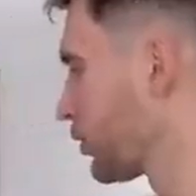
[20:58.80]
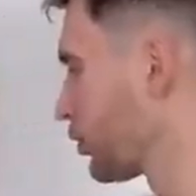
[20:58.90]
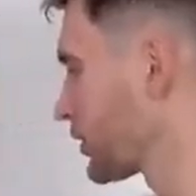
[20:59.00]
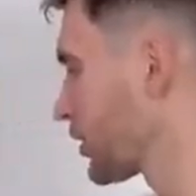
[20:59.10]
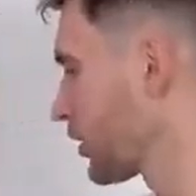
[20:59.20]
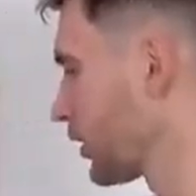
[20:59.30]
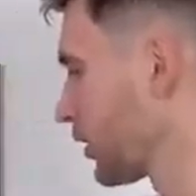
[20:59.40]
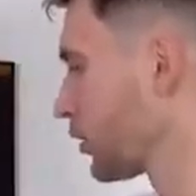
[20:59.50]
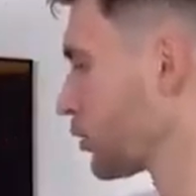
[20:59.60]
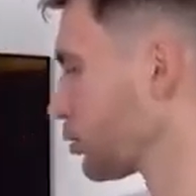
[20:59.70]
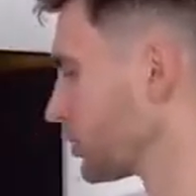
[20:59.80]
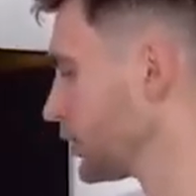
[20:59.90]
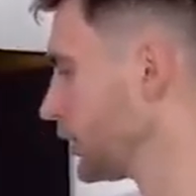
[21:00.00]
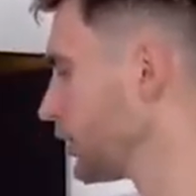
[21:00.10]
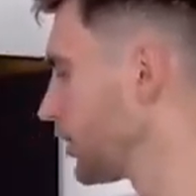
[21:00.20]
side it attaches to the
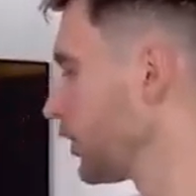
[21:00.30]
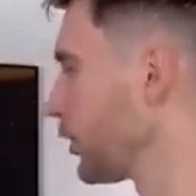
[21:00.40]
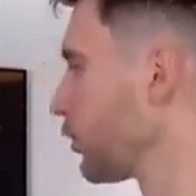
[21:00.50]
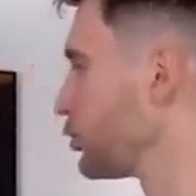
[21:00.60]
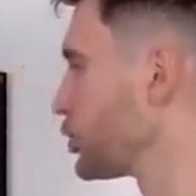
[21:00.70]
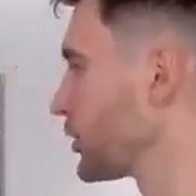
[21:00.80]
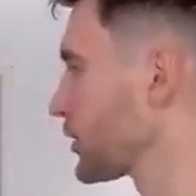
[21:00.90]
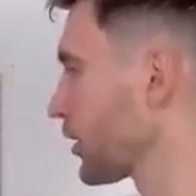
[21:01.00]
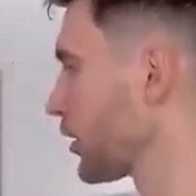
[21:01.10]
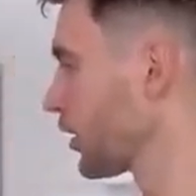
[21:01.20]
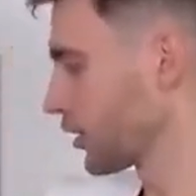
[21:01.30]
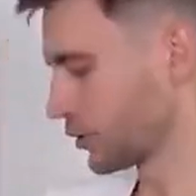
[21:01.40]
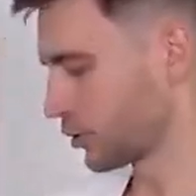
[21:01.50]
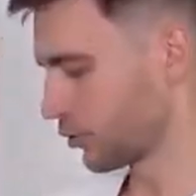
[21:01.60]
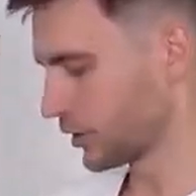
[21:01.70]
sternum and clavicle, and
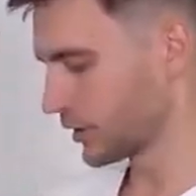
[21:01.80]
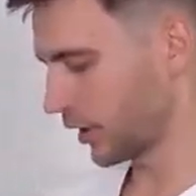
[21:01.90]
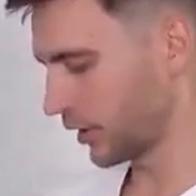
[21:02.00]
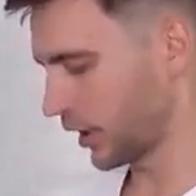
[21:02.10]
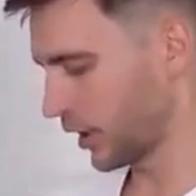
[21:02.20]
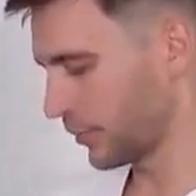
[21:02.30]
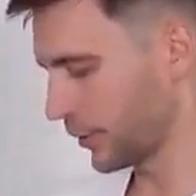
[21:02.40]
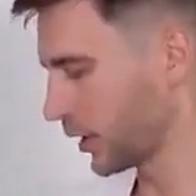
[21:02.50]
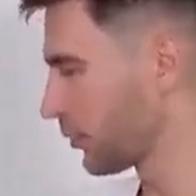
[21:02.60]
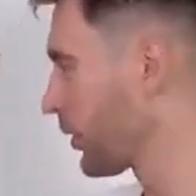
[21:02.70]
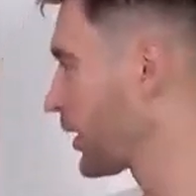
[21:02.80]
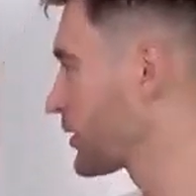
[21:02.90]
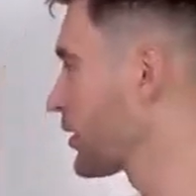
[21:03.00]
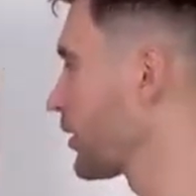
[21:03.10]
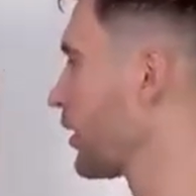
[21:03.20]
on the other side it attaches
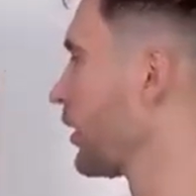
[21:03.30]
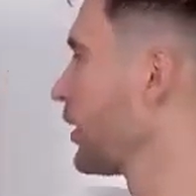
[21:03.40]
behind the